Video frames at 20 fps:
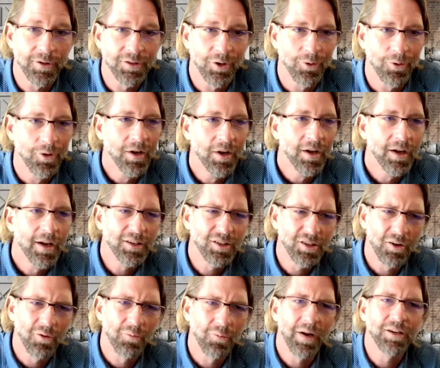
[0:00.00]
So
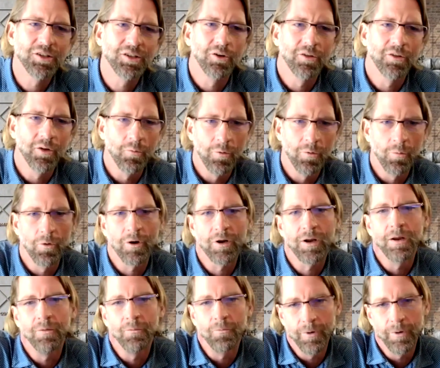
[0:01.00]
it's, make sure that we're
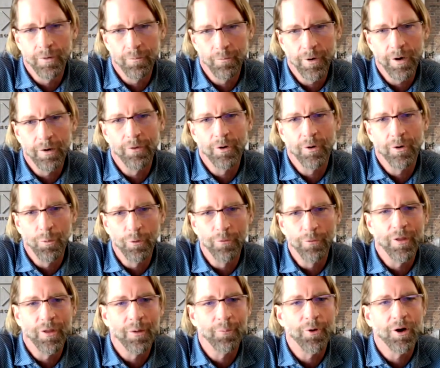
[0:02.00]
working whenever you're
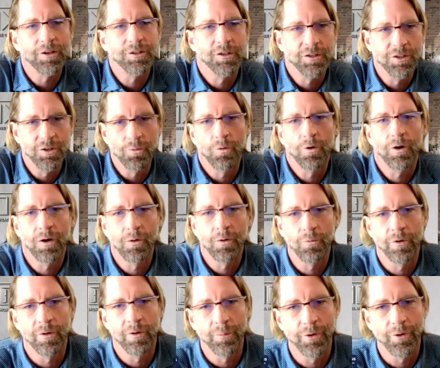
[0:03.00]
moving through that process, you're working
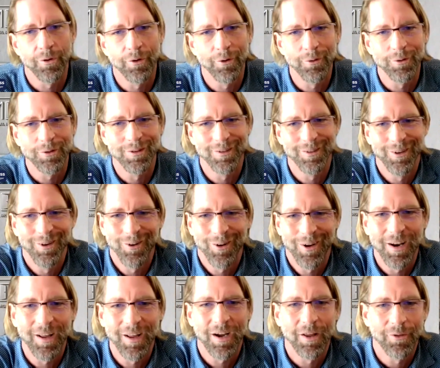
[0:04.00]
with a builder who's,
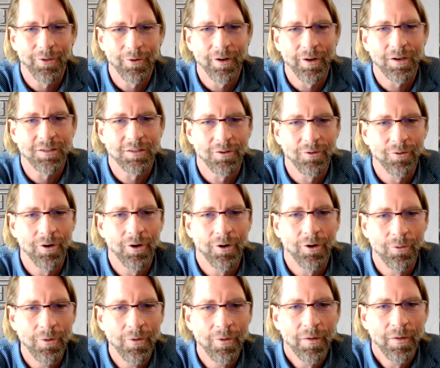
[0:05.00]
kind of got their ducks in a
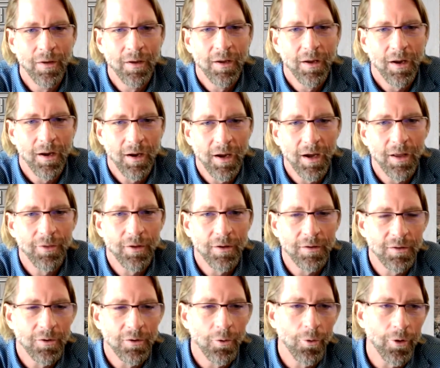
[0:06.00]
row and got
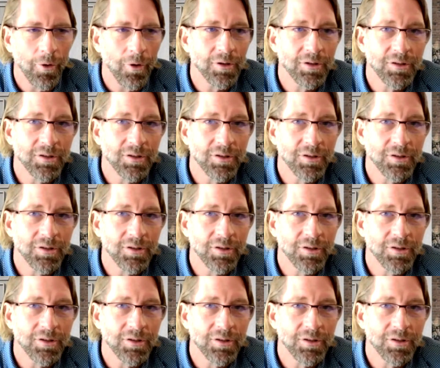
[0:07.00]
things in order.